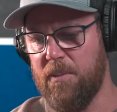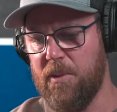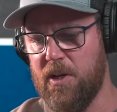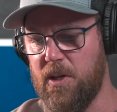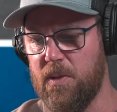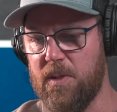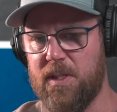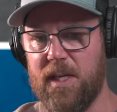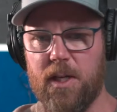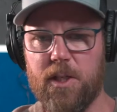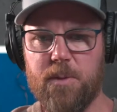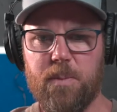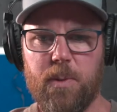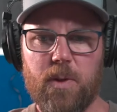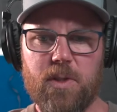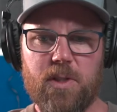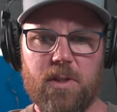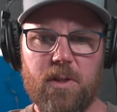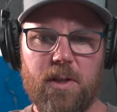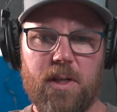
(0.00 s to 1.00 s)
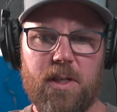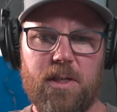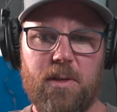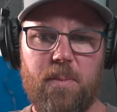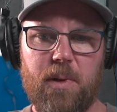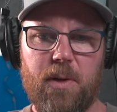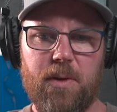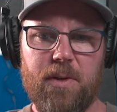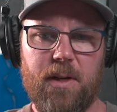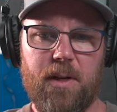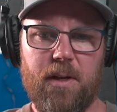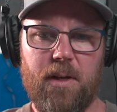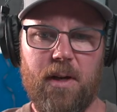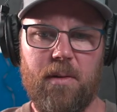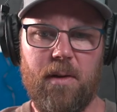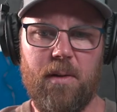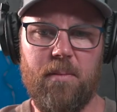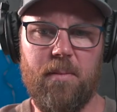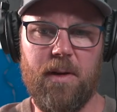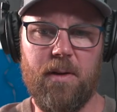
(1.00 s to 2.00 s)
new salesperson looking to build
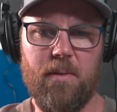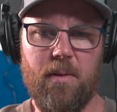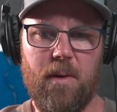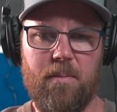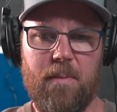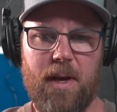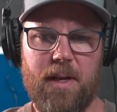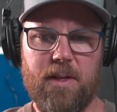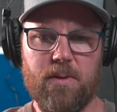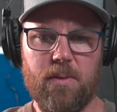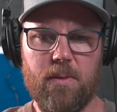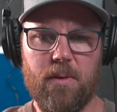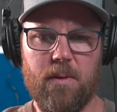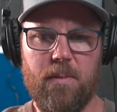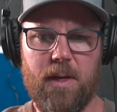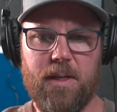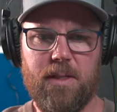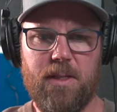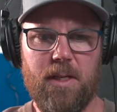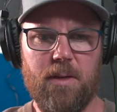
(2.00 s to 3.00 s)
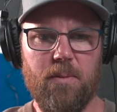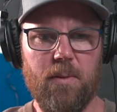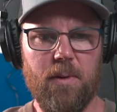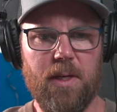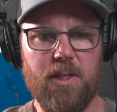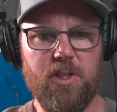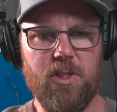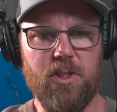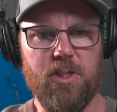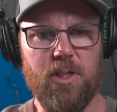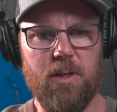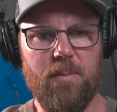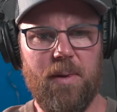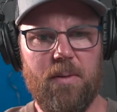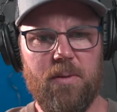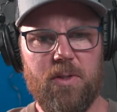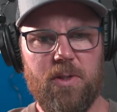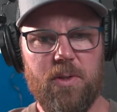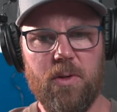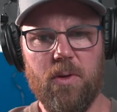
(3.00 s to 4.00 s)
a mentor or mentee relationship.
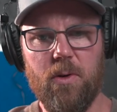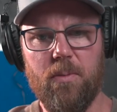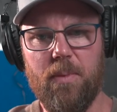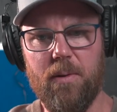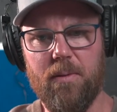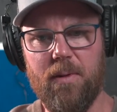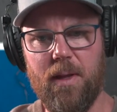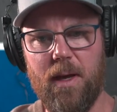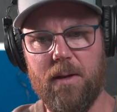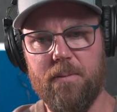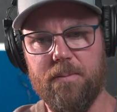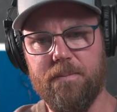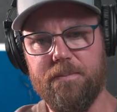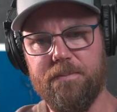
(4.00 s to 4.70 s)
How would you go about that?